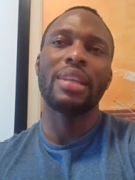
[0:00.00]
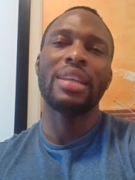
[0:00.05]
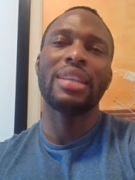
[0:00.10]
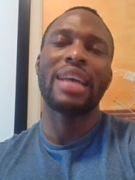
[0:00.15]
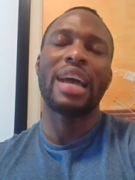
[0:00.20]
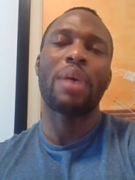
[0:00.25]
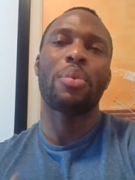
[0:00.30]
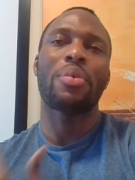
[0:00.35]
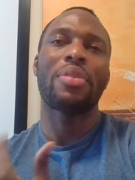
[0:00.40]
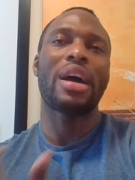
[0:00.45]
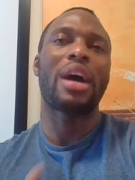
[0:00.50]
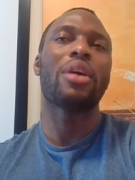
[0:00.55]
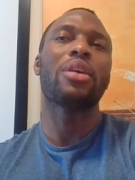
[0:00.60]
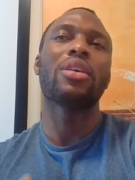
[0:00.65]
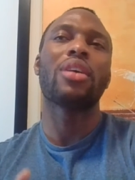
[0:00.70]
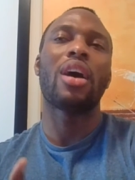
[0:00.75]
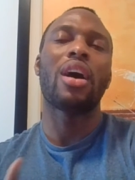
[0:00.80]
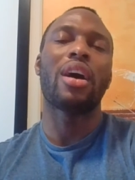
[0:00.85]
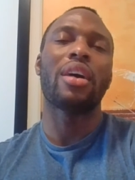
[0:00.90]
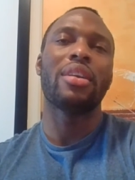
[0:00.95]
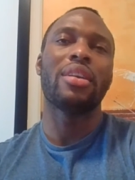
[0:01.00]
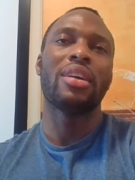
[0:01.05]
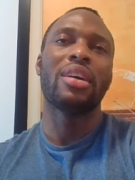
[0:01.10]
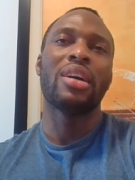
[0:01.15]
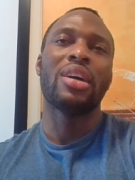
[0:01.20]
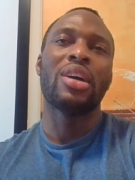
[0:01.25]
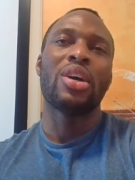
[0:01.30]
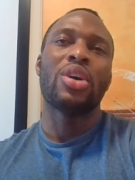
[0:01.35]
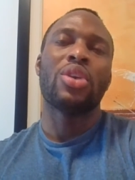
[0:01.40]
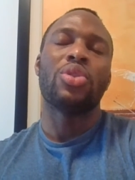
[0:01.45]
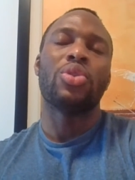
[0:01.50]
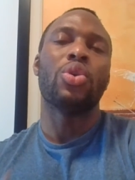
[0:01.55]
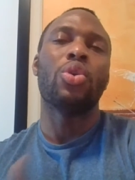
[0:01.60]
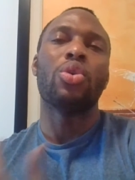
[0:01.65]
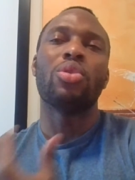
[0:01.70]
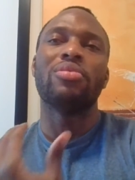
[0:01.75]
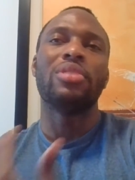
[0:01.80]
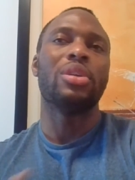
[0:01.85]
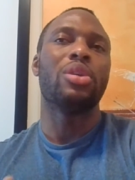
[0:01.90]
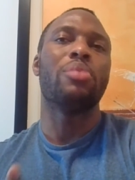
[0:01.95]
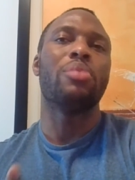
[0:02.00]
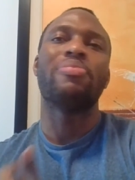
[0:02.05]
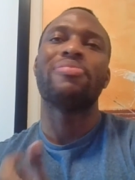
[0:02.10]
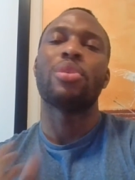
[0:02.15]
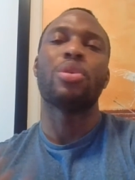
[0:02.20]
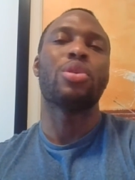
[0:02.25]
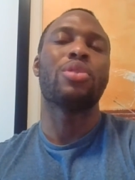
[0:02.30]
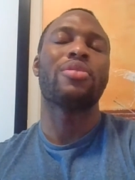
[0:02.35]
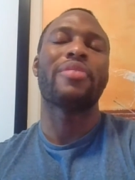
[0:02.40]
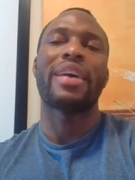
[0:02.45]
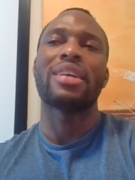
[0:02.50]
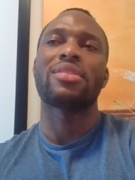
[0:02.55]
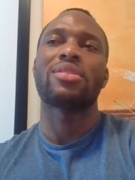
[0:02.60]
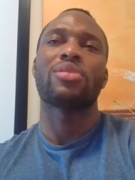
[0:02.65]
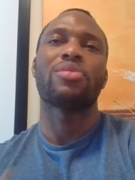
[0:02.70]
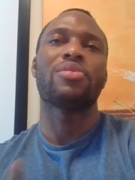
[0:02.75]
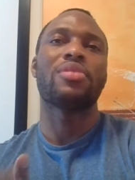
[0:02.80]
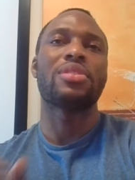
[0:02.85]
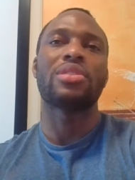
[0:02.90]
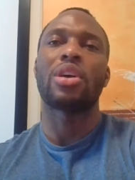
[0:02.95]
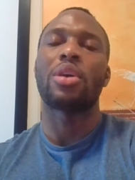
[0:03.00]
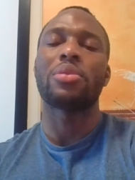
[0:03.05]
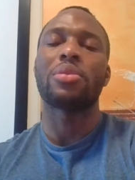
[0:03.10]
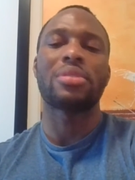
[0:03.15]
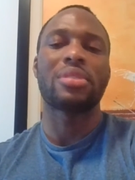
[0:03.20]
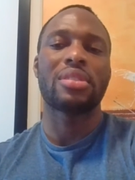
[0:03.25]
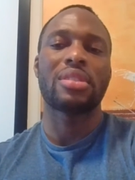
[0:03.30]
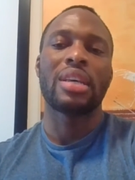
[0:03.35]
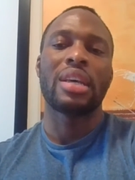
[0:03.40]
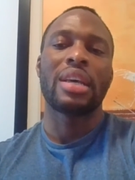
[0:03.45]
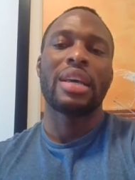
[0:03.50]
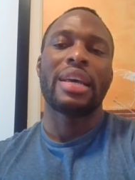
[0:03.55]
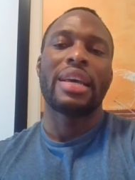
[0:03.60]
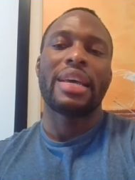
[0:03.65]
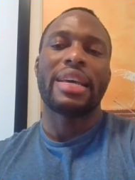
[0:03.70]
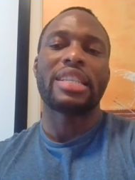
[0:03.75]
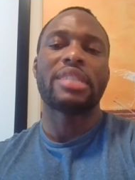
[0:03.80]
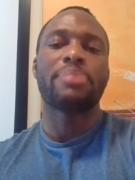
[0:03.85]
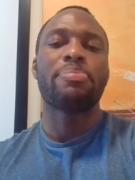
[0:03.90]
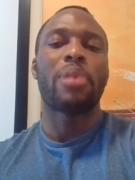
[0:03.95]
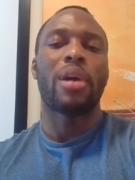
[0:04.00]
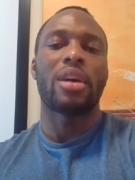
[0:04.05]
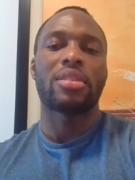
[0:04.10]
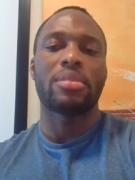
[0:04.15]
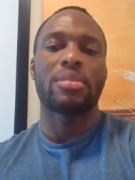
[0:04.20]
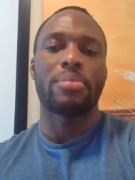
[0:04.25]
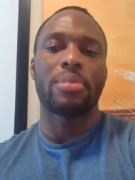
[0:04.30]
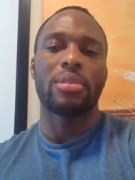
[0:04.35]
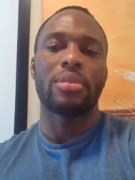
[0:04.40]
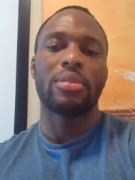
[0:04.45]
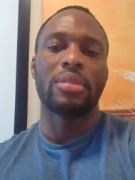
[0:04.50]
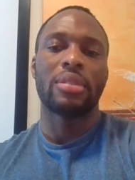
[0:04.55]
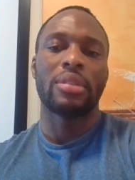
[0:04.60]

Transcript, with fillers: that without God, no real progress or results is possible.